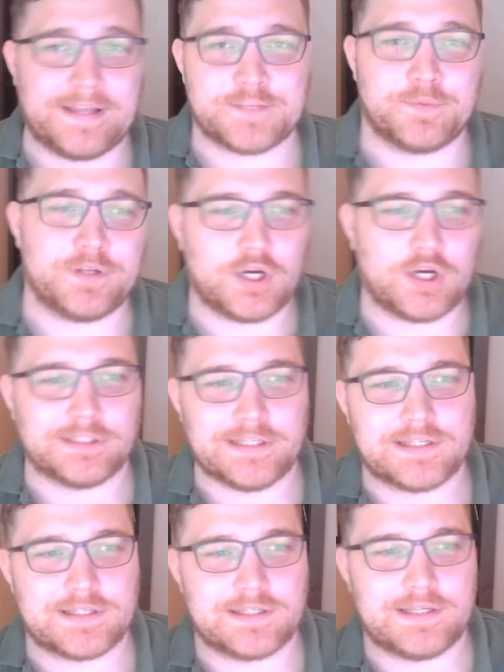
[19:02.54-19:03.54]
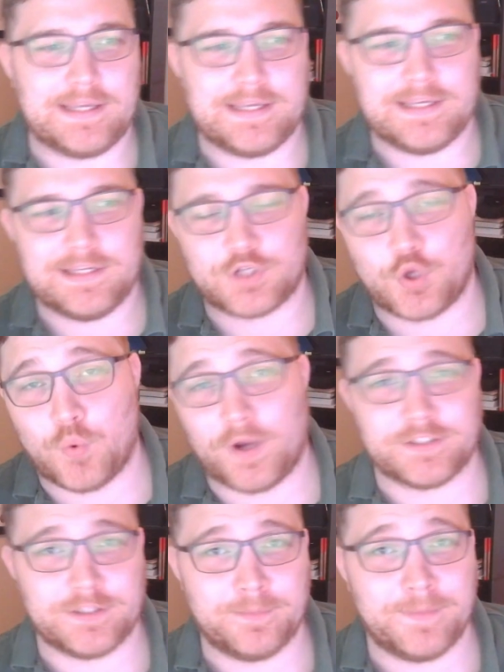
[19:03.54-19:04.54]
but not least is
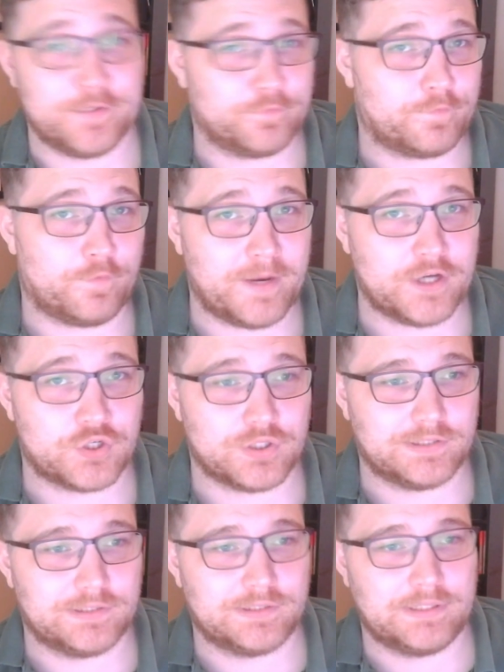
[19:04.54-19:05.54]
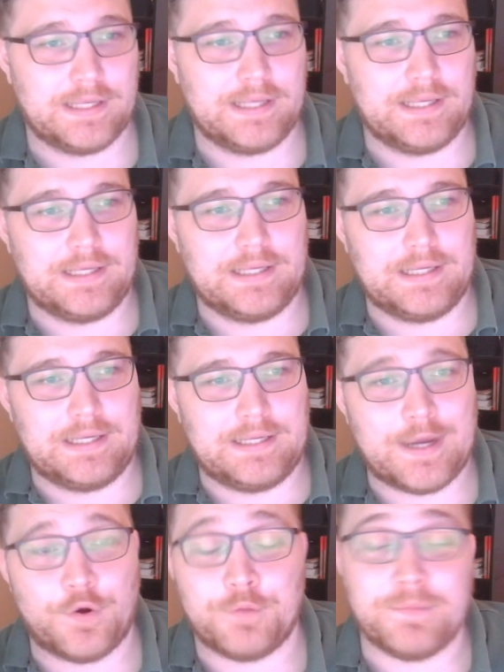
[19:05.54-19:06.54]
Quantum Information.
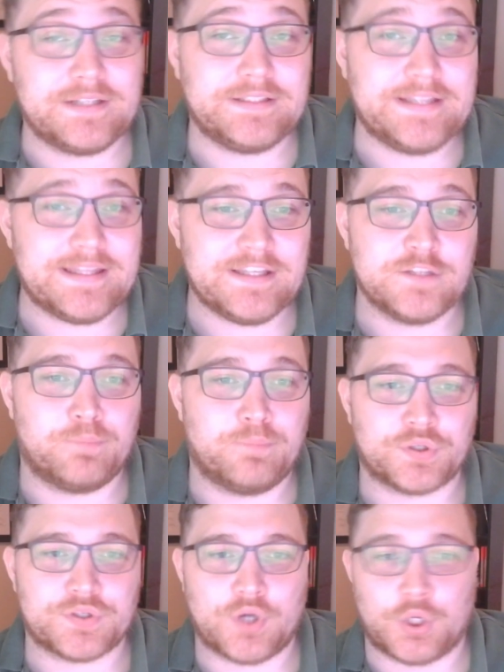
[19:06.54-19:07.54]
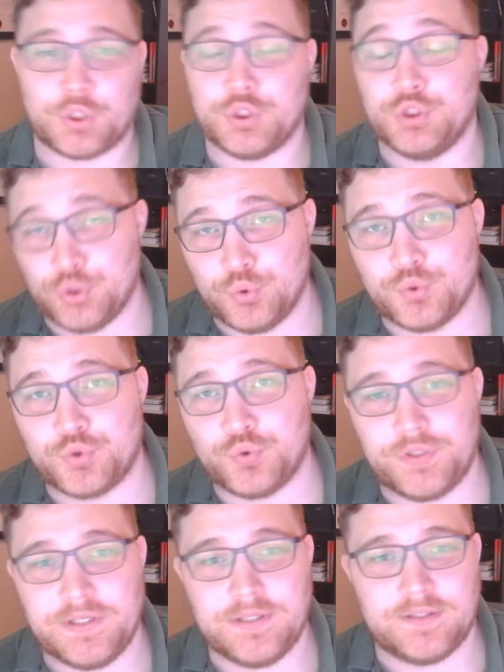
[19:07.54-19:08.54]
Now, admittedly, these books are
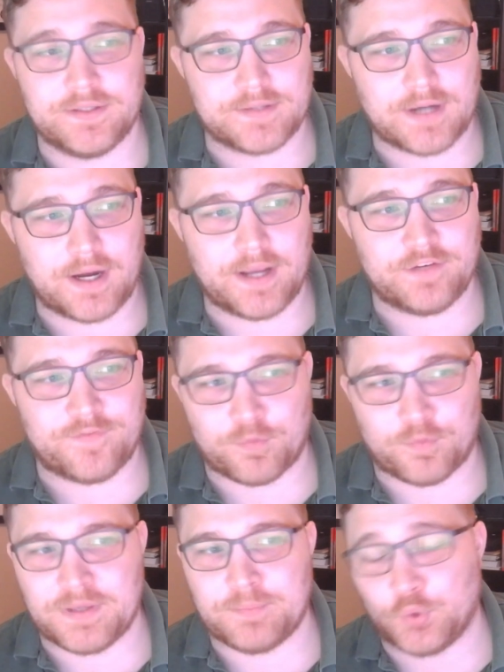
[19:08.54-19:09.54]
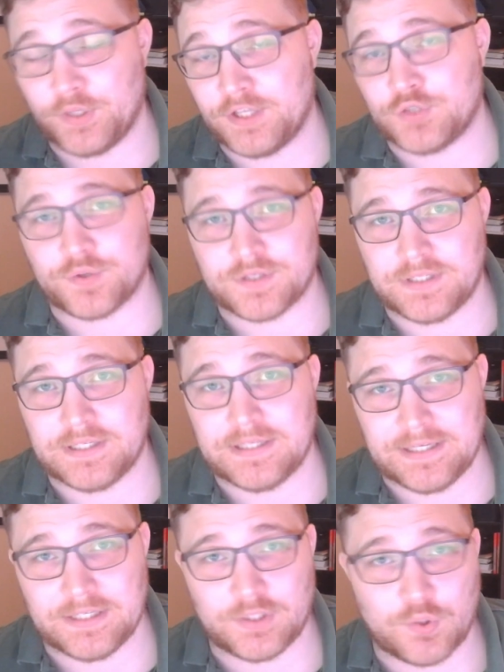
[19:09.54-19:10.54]
usually designed for people interested
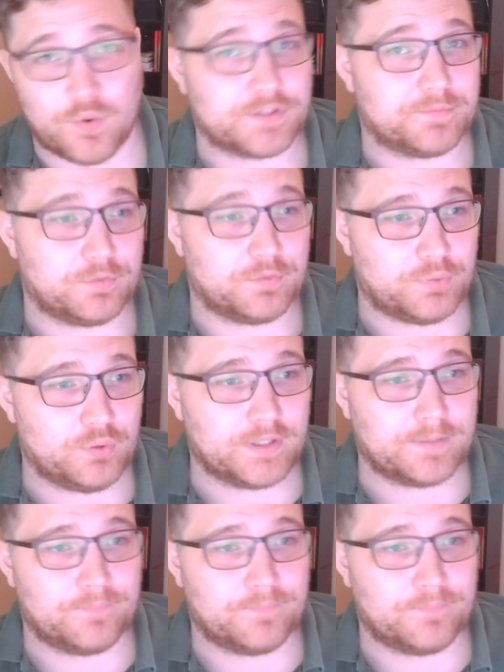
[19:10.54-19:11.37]
in quantum computing.